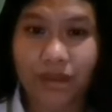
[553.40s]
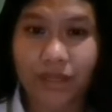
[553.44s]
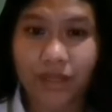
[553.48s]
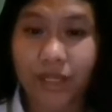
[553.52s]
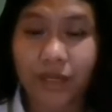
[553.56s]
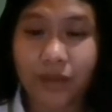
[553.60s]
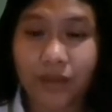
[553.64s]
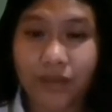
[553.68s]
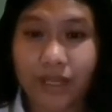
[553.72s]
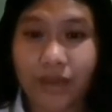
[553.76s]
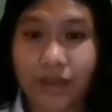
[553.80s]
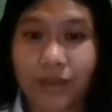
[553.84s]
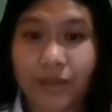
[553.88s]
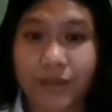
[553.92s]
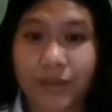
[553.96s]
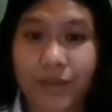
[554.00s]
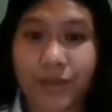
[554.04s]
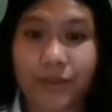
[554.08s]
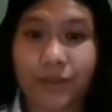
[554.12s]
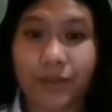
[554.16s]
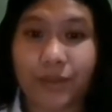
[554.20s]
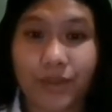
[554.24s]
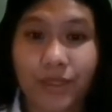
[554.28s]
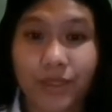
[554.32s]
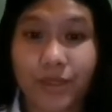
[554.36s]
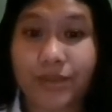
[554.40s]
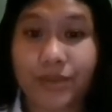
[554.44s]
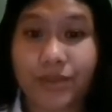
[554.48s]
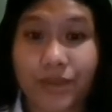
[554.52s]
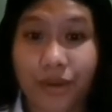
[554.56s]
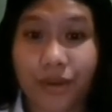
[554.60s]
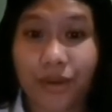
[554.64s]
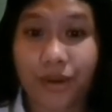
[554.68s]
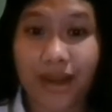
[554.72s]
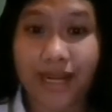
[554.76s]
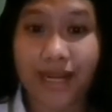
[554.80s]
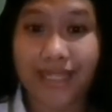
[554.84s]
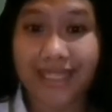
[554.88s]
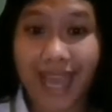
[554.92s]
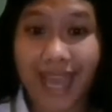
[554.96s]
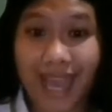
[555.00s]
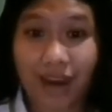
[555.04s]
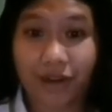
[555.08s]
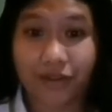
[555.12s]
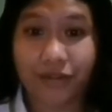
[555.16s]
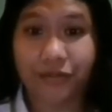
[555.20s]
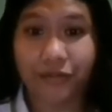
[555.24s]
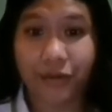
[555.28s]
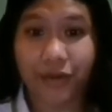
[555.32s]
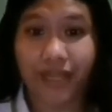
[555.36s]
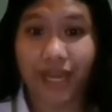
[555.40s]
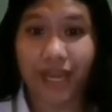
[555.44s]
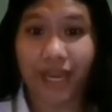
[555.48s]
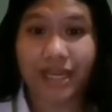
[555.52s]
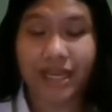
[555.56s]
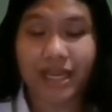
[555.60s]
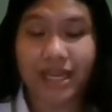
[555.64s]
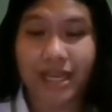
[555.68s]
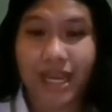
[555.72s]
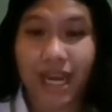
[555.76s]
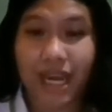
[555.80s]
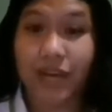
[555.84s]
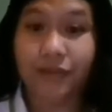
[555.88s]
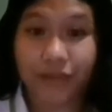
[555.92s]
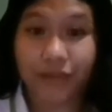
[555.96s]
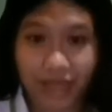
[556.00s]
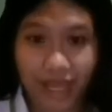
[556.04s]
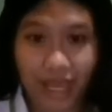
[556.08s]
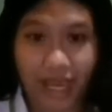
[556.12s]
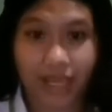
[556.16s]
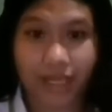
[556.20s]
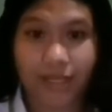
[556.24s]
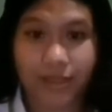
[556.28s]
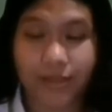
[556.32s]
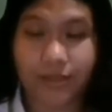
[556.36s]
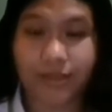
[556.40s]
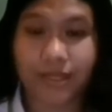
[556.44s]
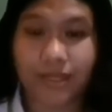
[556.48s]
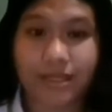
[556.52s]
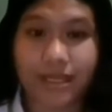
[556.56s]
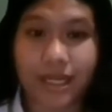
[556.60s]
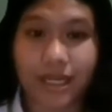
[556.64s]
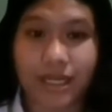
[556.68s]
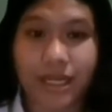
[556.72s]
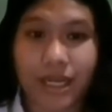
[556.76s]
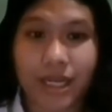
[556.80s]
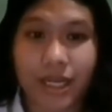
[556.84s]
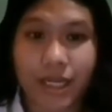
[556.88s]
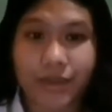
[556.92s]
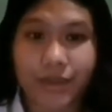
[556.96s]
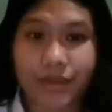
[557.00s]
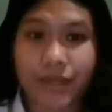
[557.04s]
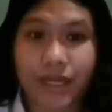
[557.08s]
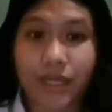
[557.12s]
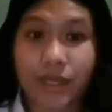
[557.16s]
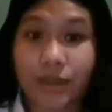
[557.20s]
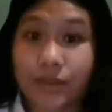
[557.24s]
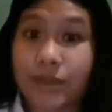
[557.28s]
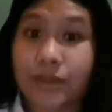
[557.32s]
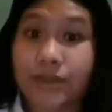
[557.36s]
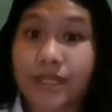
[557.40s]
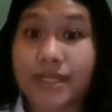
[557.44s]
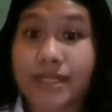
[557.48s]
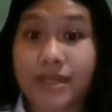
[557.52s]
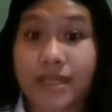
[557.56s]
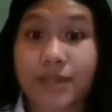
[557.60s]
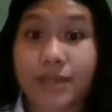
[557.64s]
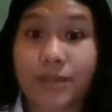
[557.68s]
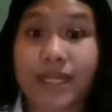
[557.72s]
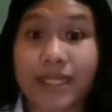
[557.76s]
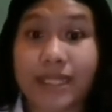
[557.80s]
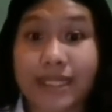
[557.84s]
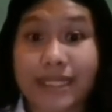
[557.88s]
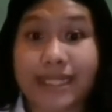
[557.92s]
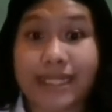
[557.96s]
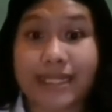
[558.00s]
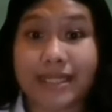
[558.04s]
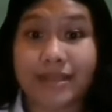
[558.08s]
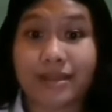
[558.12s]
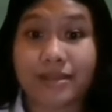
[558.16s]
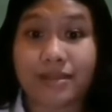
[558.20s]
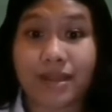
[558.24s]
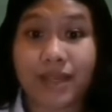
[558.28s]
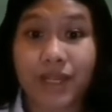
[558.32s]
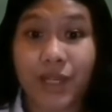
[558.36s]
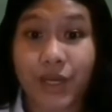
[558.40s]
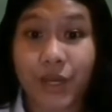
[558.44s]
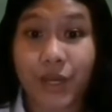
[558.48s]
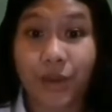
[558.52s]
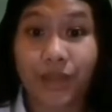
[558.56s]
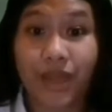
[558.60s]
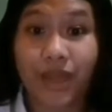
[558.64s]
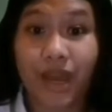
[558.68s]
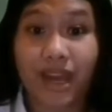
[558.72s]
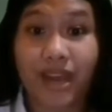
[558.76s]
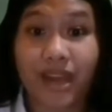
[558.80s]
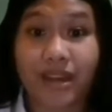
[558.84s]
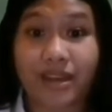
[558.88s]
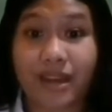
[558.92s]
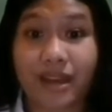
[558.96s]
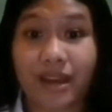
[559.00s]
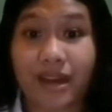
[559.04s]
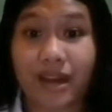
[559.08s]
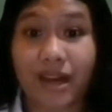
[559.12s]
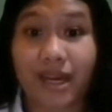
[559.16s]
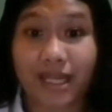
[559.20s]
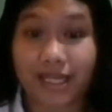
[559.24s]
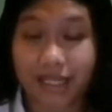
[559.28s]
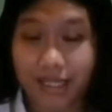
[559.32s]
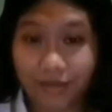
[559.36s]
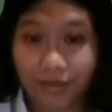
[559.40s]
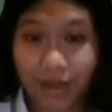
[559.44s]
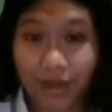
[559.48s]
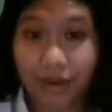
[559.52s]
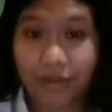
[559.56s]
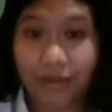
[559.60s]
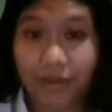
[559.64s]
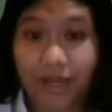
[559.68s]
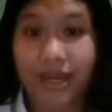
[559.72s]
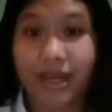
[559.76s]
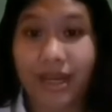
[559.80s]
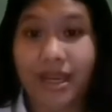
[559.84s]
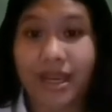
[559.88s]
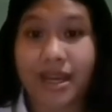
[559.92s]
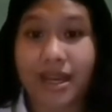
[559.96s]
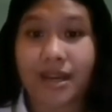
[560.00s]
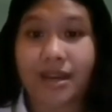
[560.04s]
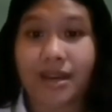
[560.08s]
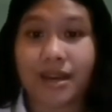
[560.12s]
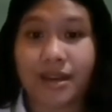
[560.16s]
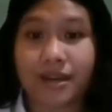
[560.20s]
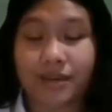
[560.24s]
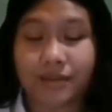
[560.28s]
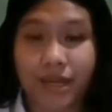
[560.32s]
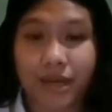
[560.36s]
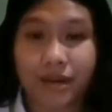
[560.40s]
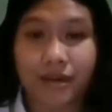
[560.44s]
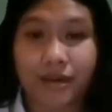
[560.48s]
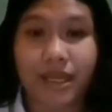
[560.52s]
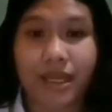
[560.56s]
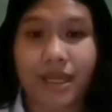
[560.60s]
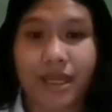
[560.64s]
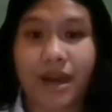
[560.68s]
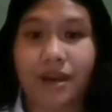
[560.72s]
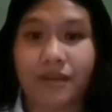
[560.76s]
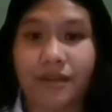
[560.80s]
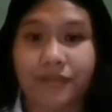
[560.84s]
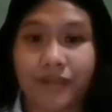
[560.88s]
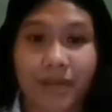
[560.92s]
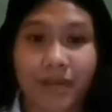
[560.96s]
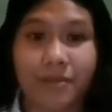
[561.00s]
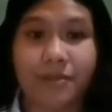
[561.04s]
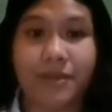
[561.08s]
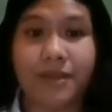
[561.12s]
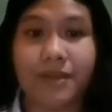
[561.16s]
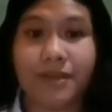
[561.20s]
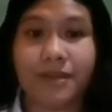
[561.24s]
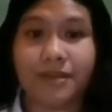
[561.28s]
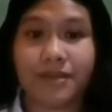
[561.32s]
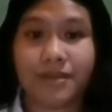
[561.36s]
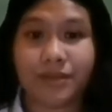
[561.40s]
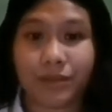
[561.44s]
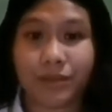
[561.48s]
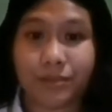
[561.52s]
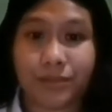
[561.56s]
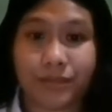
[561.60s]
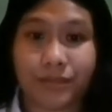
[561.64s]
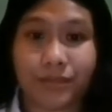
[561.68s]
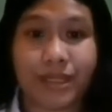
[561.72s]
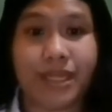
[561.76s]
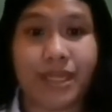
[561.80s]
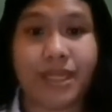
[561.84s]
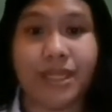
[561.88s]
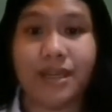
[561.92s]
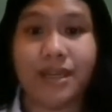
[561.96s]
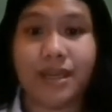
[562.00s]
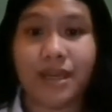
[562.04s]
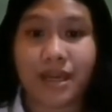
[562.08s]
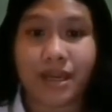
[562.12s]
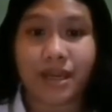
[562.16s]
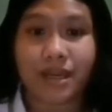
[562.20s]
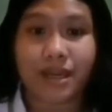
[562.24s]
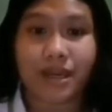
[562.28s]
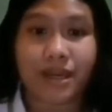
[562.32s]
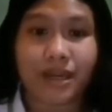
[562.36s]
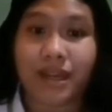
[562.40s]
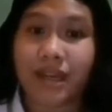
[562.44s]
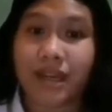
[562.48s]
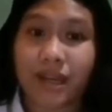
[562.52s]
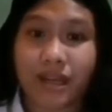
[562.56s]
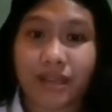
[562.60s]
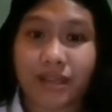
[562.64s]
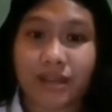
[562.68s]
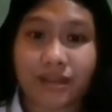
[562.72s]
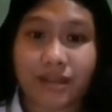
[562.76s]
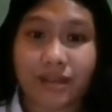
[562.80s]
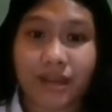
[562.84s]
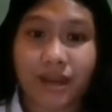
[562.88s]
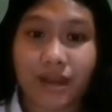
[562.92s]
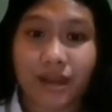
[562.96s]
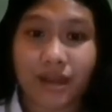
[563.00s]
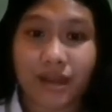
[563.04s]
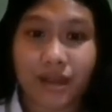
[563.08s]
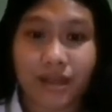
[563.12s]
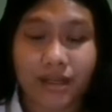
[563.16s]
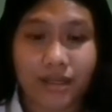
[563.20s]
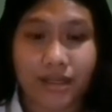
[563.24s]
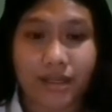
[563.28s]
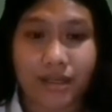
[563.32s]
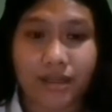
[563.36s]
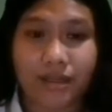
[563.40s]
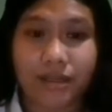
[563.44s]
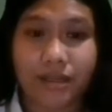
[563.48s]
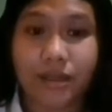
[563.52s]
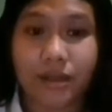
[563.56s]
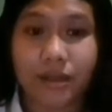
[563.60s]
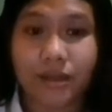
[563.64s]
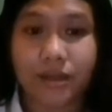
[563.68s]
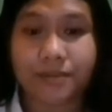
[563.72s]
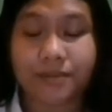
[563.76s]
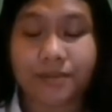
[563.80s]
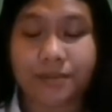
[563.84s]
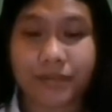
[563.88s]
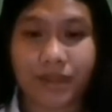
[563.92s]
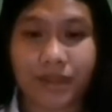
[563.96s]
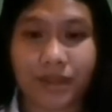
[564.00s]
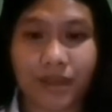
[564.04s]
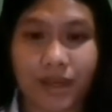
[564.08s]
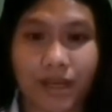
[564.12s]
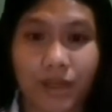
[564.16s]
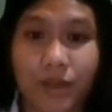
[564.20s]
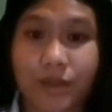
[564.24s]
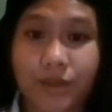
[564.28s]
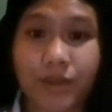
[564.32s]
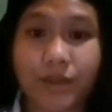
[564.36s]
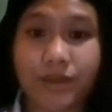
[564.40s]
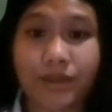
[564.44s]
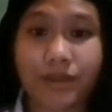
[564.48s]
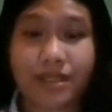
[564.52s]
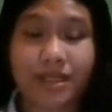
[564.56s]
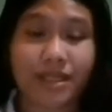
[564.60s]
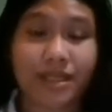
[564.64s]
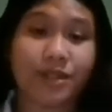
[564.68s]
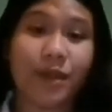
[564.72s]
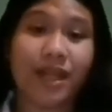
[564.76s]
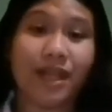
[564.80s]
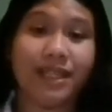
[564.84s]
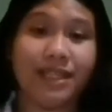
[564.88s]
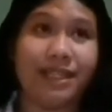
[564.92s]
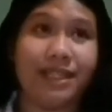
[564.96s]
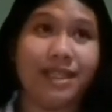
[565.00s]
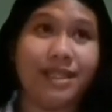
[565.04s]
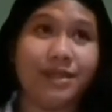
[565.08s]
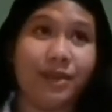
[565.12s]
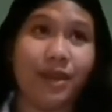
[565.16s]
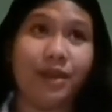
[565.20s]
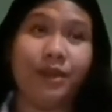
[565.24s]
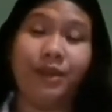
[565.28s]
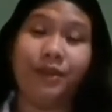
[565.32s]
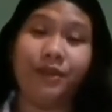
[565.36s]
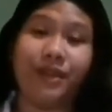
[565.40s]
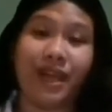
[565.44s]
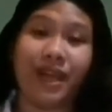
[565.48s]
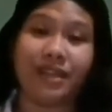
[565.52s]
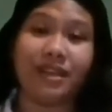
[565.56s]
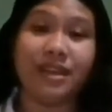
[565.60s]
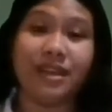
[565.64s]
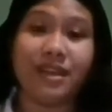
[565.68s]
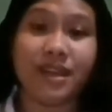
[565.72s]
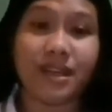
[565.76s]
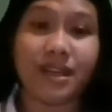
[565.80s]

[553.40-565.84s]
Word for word: you know, they also use their attire for that every day. So that's it. So and also the sexualities, you know that uh, it is very, very uh, famous to bully. Not, uh, you know, and also the sexualities, we all know that